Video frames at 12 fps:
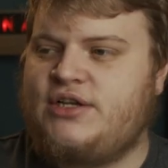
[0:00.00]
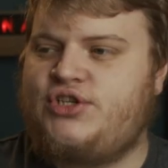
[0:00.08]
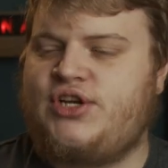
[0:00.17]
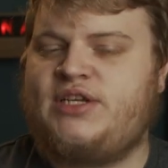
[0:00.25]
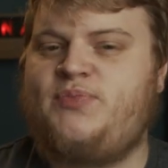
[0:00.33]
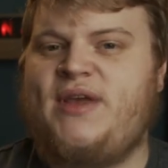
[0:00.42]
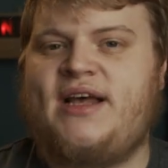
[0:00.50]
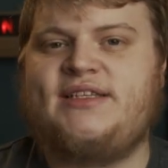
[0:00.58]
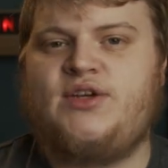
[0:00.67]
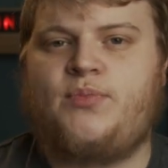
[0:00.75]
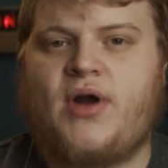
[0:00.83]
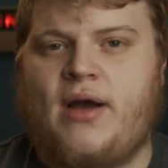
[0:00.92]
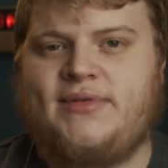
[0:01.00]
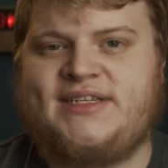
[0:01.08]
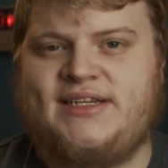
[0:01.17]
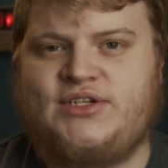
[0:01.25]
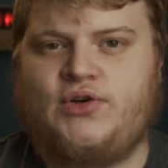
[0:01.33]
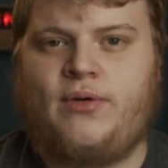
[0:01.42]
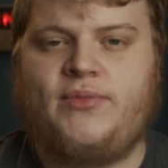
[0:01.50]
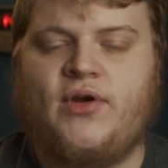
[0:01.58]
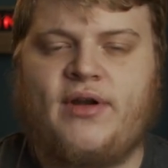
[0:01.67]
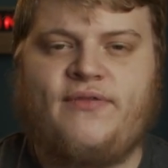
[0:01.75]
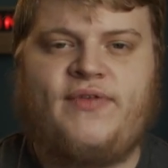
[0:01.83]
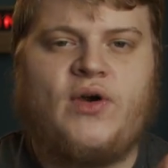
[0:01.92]
Just because you promised it to them, you're
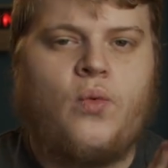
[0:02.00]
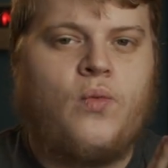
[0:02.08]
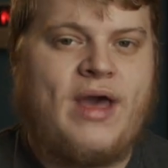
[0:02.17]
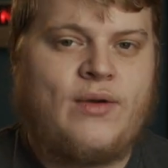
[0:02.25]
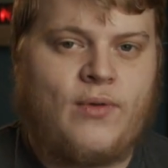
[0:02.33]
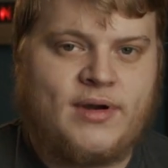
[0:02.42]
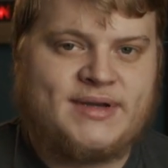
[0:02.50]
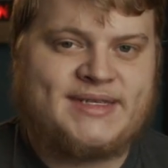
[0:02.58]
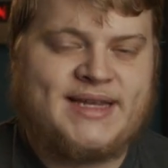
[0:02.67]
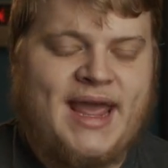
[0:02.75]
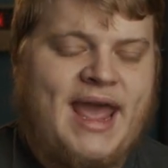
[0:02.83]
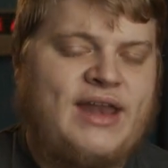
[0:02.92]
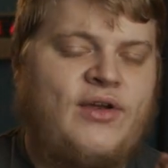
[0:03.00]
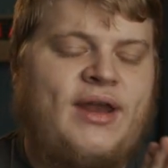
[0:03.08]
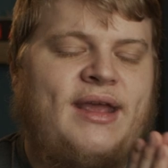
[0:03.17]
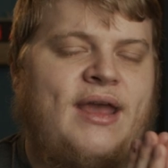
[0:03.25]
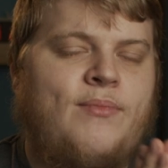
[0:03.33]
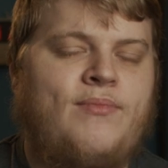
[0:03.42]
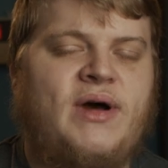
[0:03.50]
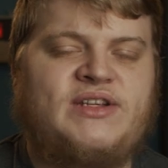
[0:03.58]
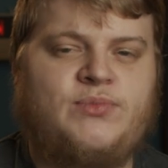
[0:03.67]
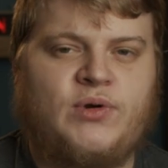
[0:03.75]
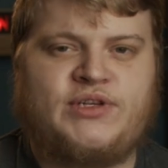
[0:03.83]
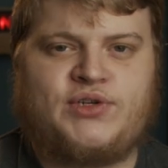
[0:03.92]
gonna feel way worse and you're gonna get
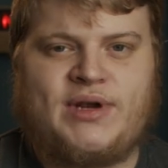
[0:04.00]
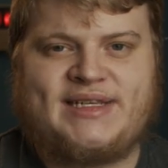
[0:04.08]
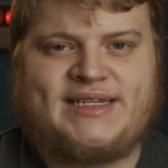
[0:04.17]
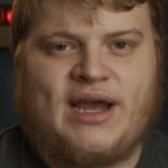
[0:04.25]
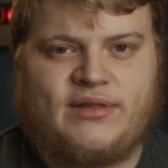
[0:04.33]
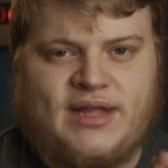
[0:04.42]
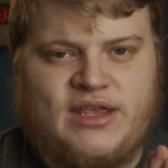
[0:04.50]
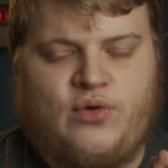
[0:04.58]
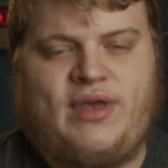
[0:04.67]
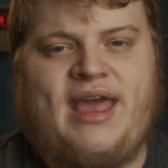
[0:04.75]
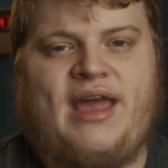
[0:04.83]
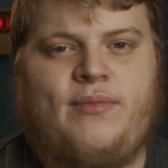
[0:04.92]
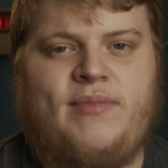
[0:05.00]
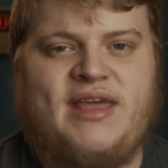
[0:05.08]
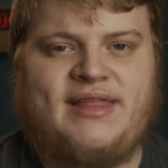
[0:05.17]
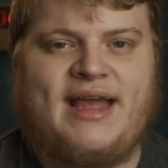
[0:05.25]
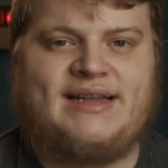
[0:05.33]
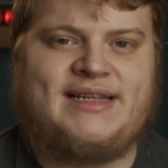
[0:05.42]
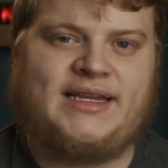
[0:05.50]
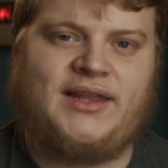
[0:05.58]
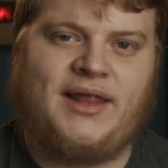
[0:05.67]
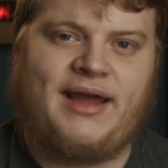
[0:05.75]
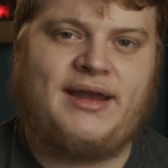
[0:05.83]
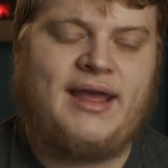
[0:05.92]
much more stressed out that you can't meet that
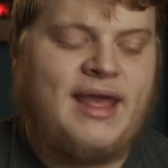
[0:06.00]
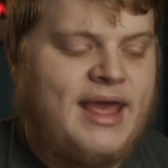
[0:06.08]
deadline.